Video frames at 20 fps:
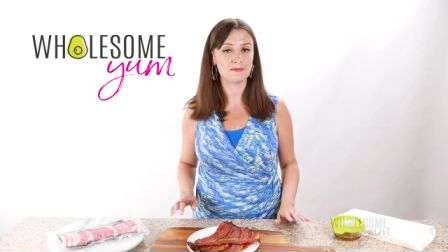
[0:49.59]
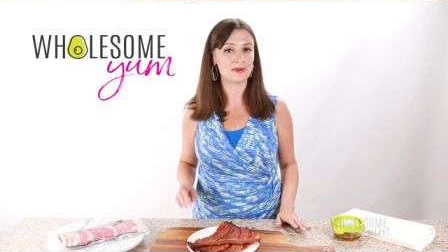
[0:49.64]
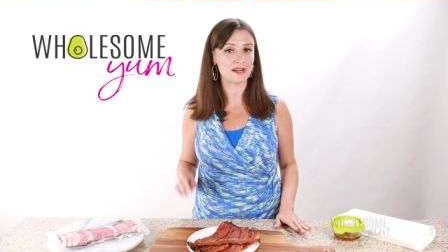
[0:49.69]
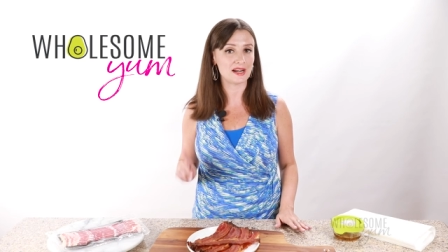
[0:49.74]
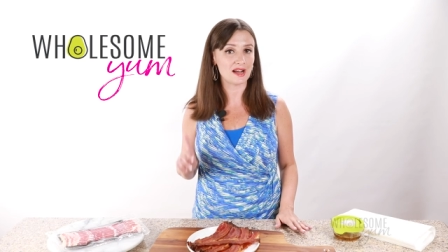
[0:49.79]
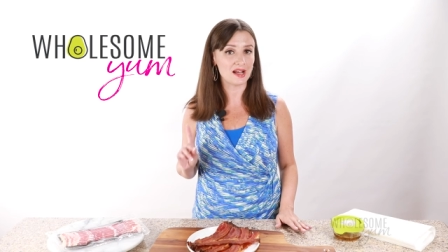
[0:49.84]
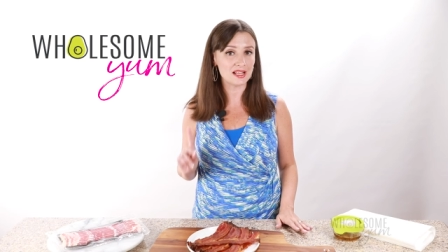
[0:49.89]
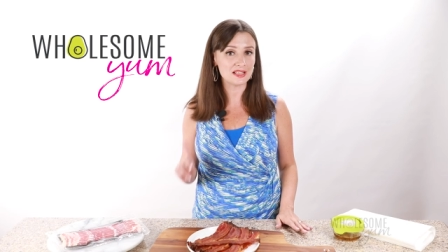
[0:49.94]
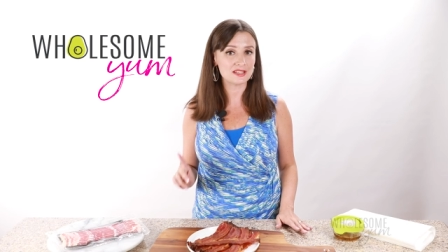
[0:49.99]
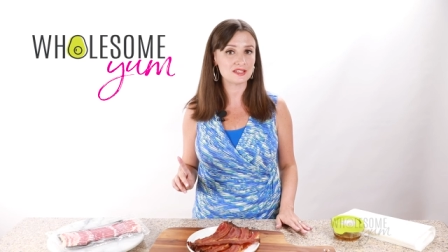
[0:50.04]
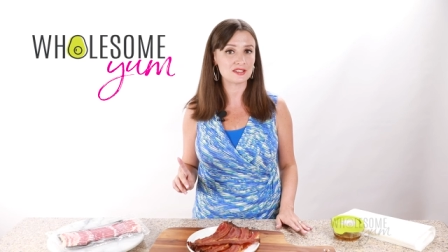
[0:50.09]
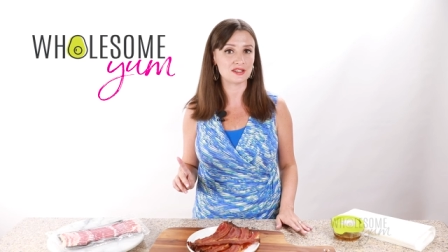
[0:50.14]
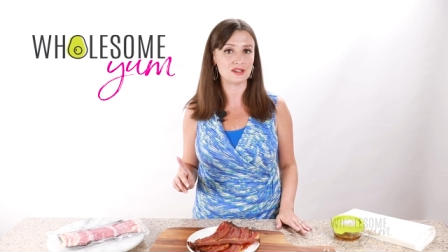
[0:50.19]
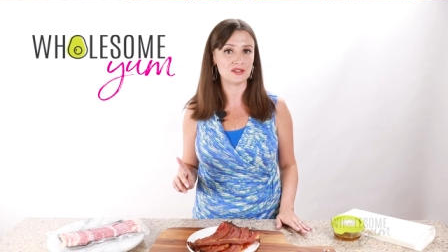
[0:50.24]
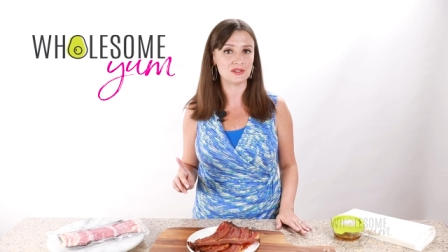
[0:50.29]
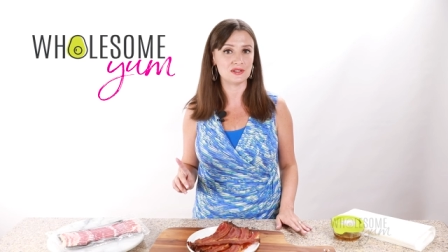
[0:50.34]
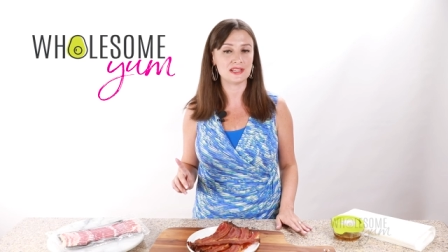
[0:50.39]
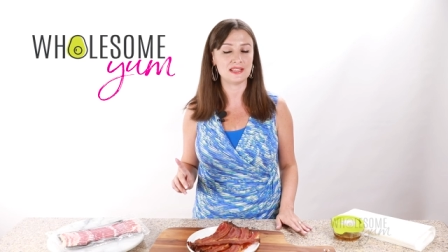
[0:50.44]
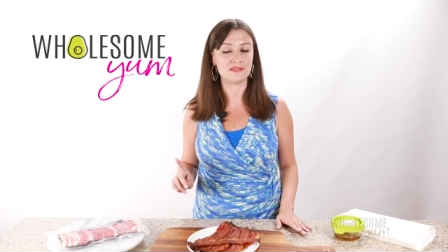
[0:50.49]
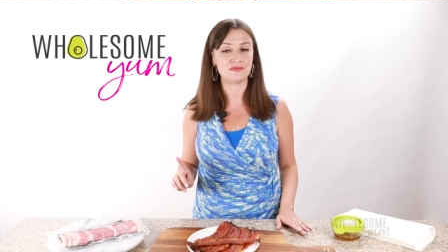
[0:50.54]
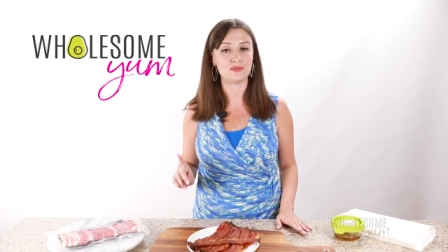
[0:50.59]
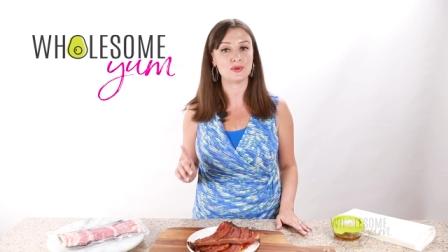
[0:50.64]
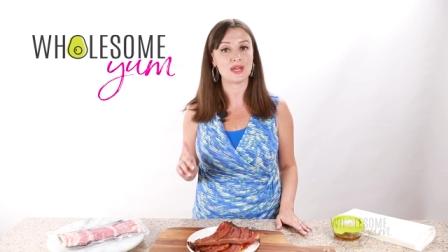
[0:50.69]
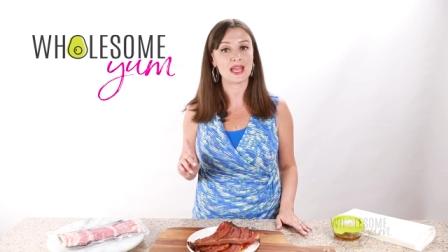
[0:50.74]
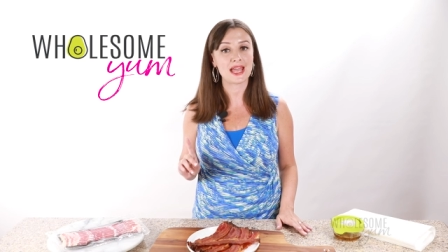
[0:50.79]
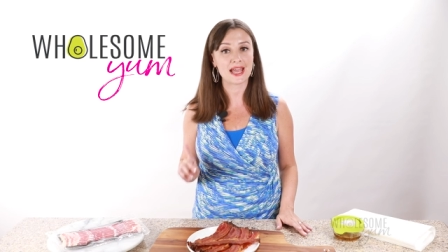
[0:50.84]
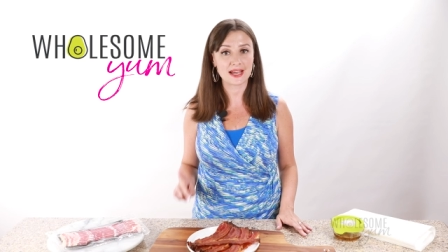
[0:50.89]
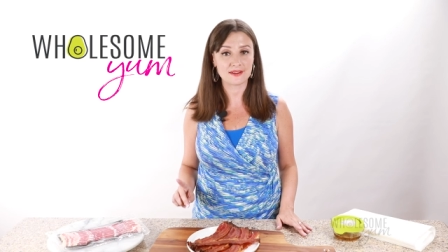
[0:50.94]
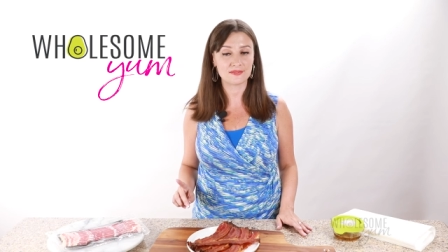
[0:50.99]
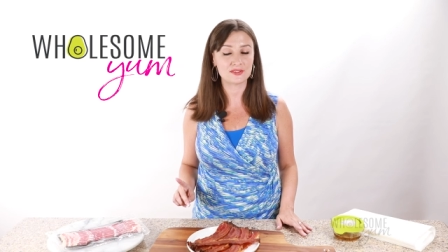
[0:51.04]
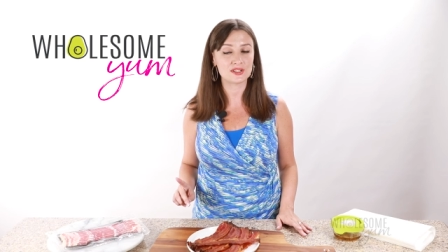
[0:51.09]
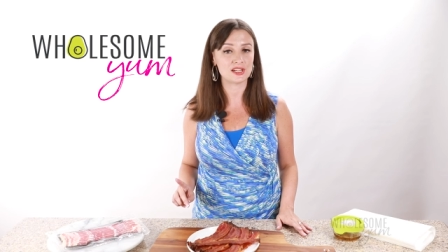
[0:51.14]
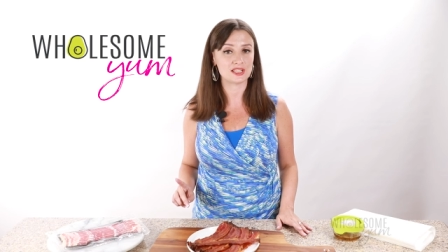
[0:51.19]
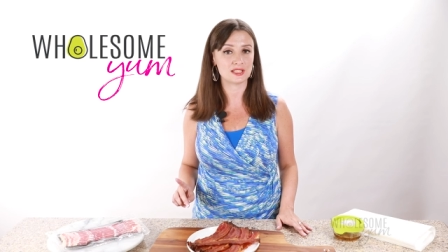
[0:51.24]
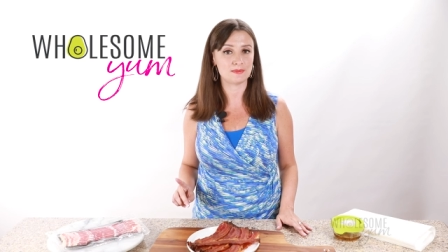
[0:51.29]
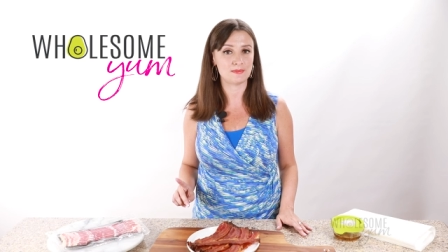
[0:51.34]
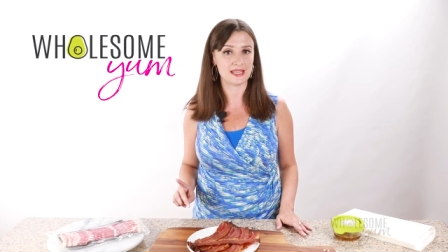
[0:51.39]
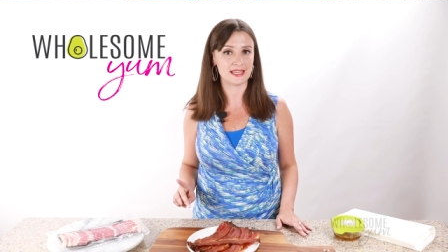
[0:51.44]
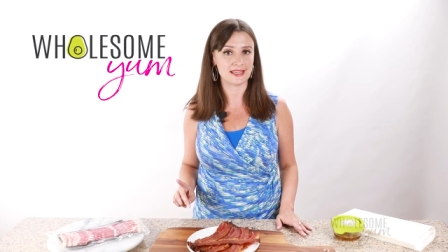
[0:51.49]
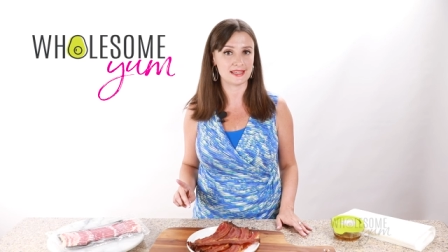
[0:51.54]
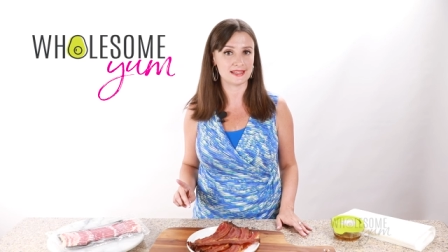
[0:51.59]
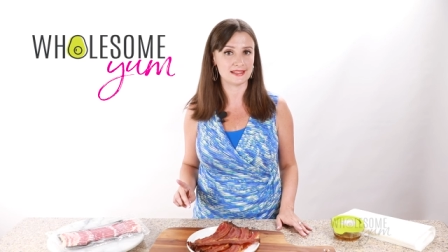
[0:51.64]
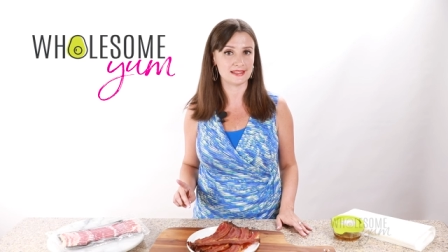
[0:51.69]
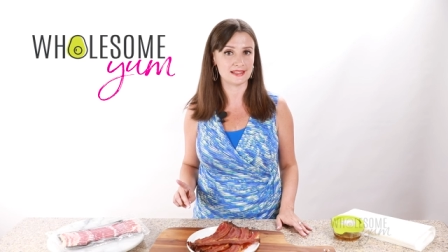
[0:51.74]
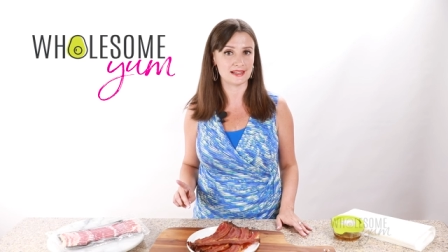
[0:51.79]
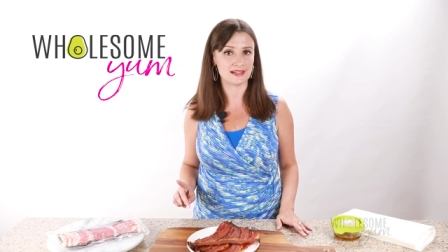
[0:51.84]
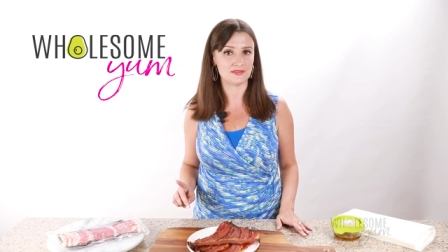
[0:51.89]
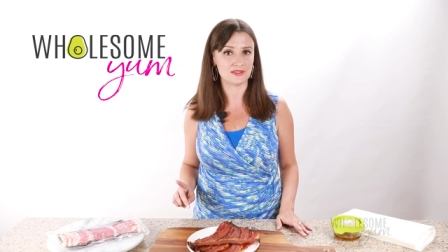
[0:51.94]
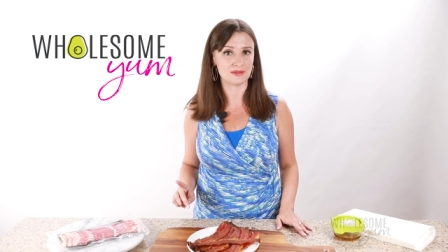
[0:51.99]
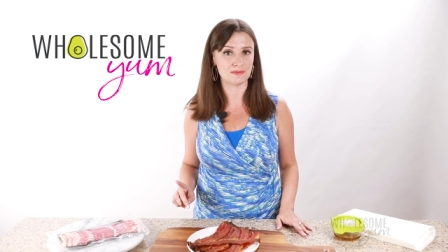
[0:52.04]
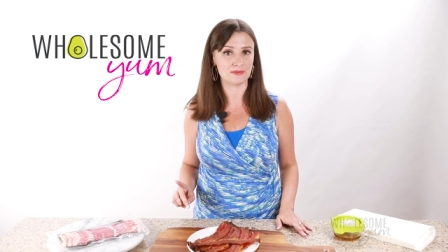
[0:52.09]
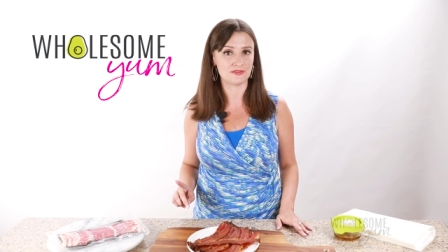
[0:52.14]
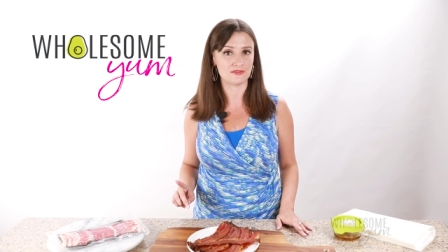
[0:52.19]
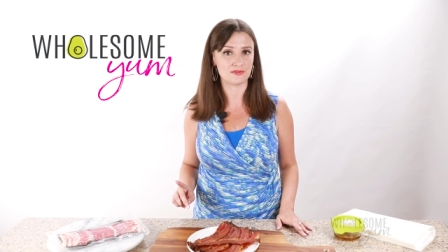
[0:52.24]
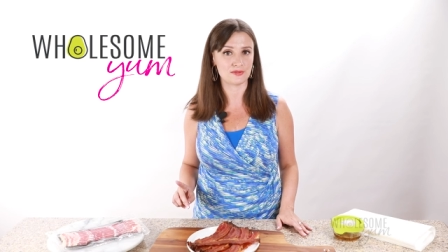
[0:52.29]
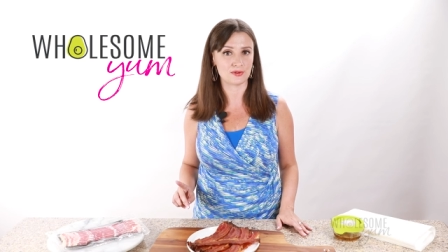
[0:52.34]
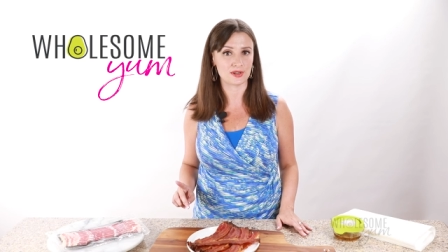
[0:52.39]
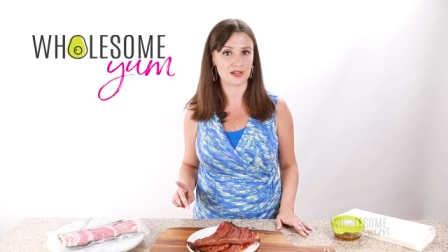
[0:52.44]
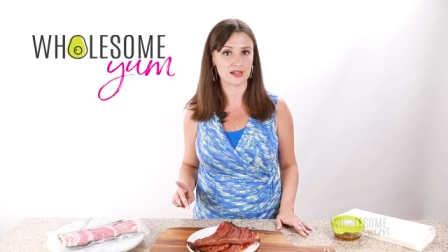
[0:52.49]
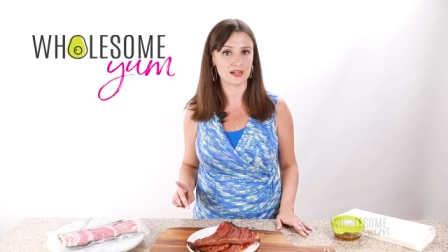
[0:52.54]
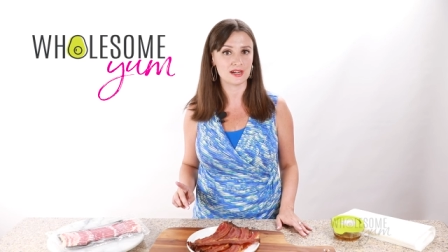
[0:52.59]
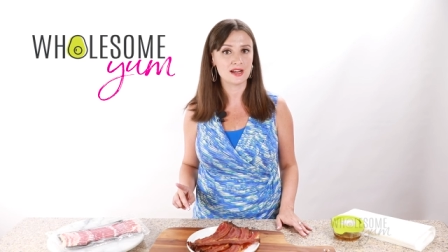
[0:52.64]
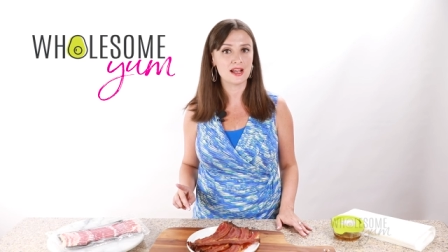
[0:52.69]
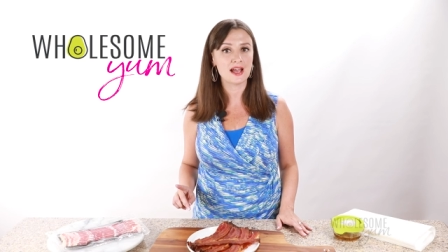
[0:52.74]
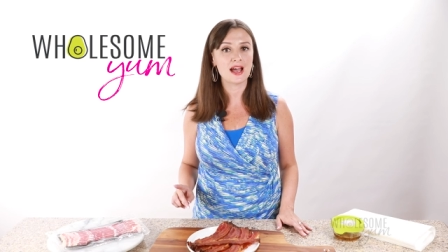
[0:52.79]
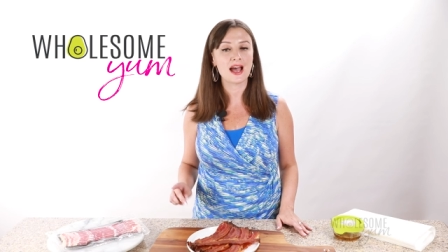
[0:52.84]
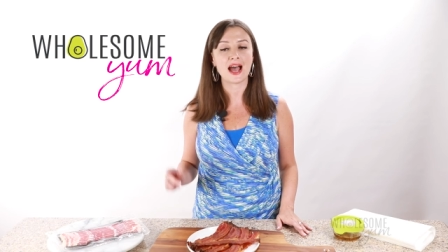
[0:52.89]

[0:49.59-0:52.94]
But also, if you have cooked bacon in the oven before,